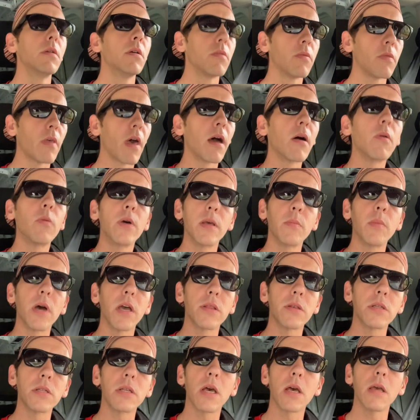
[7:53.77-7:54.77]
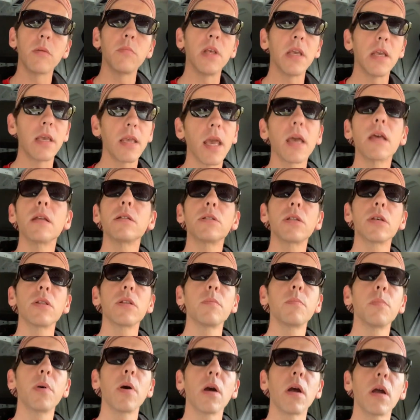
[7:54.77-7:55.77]
That way, by the time they get to
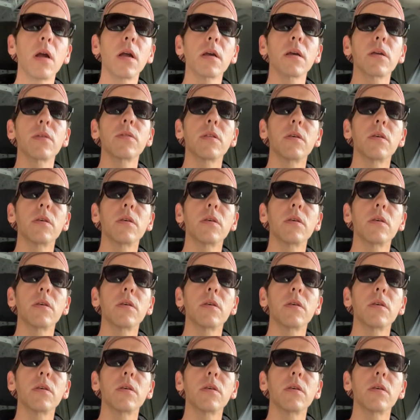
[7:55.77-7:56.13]
the park,